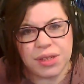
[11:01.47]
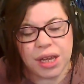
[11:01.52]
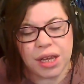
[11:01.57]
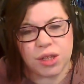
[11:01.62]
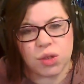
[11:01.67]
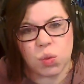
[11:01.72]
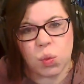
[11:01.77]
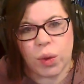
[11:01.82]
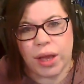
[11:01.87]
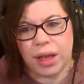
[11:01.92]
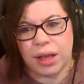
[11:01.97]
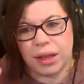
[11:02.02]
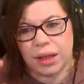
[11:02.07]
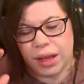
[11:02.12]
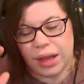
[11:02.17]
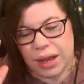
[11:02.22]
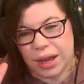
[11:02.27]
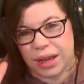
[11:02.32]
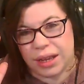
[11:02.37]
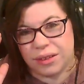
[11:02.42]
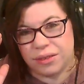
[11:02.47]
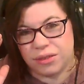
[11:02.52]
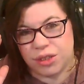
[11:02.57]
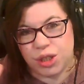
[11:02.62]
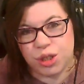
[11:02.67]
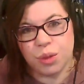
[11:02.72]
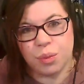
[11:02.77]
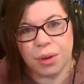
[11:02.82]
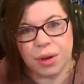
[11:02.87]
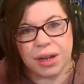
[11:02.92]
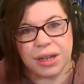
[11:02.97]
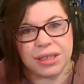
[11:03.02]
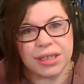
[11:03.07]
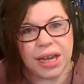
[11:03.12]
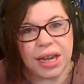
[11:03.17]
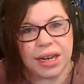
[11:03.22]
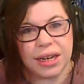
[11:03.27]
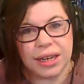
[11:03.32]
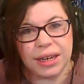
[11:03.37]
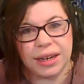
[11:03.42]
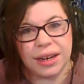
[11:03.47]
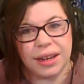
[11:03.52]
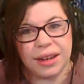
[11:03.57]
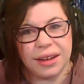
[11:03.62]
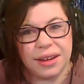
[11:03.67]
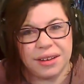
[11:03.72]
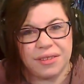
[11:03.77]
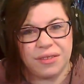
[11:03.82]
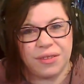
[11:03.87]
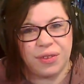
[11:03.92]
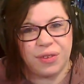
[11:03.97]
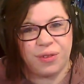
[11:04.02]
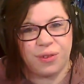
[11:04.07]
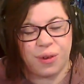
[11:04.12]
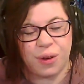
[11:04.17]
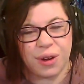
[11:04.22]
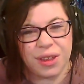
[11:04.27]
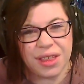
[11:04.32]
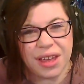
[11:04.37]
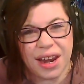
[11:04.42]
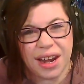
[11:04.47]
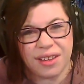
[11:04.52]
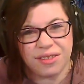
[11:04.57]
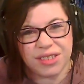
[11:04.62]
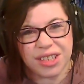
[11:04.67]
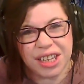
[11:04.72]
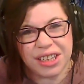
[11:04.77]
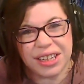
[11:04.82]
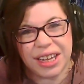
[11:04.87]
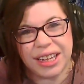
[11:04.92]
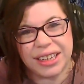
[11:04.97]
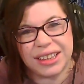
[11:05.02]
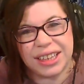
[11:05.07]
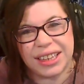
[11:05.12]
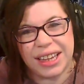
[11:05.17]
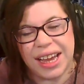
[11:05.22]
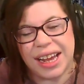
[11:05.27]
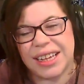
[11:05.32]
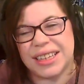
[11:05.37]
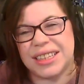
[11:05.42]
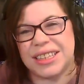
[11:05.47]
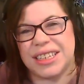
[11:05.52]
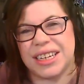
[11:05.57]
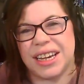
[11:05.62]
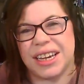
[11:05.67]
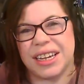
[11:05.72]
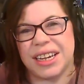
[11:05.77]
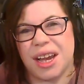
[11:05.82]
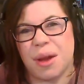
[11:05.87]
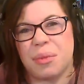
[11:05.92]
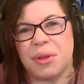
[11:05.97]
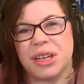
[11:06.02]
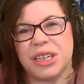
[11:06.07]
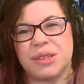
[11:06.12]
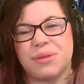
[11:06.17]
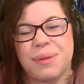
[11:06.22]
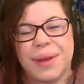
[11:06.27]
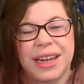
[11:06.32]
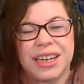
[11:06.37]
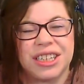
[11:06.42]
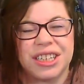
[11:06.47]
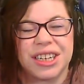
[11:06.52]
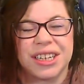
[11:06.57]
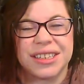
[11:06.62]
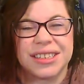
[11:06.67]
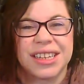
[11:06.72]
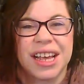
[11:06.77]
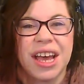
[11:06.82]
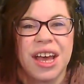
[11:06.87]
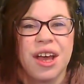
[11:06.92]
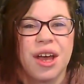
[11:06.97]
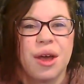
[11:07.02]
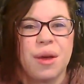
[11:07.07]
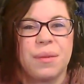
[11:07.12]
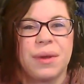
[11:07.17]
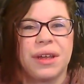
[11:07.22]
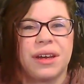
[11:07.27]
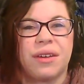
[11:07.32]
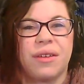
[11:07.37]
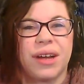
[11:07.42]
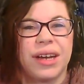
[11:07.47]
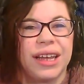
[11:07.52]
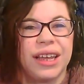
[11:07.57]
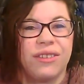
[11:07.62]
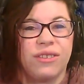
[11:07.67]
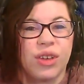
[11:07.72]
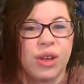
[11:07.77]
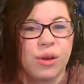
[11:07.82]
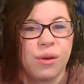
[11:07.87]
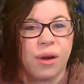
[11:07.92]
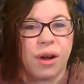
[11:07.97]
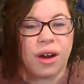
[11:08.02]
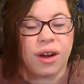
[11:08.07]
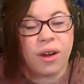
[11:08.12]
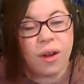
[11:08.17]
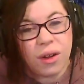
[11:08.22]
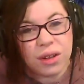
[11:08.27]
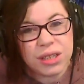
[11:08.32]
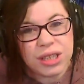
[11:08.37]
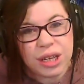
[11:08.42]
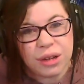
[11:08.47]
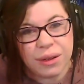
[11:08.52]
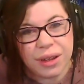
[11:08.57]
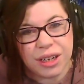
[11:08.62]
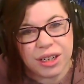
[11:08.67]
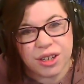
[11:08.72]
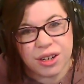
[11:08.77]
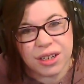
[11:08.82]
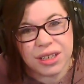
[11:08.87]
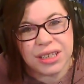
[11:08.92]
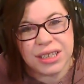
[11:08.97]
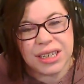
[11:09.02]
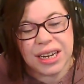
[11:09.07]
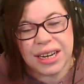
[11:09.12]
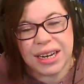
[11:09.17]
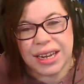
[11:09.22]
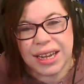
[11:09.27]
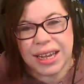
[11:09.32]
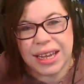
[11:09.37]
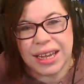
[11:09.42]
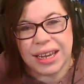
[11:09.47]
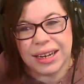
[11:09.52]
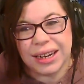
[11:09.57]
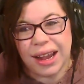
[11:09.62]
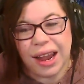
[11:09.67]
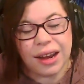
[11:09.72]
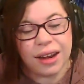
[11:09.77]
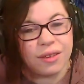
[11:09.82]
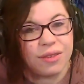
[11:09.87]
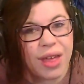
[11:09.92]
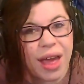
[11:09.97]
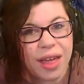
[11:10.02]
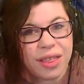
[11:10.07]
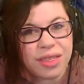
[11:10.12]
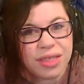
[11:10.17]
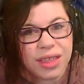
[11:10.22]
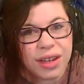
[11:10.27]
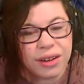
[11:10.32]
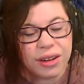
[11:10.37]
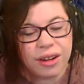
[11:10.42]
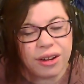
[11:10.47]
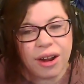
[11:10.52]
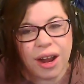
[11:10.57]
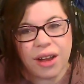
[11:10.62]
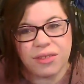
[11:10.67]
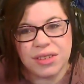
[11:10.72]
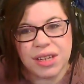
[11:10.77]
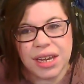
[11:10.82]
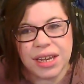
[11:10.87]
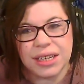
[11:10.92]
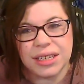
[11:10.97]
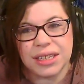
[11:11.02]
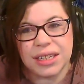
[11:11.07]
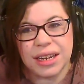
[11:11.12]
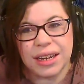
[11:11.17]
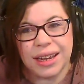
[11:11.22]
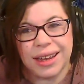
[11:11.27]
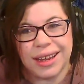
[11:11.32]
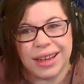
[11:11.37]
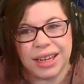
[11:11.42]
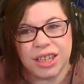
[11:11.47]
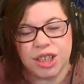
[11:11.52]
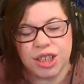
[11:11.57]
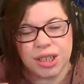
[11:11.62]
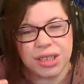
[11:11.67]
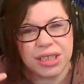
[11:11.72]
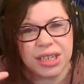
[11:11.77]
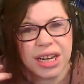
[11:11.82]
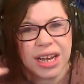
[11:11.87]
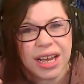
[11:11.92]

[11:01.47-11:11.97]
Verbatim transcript: as well. Uh, super excited for that. I've done that the last uh, couple expansions. But you know what? If you are also interested in kind of that theory craft idea and just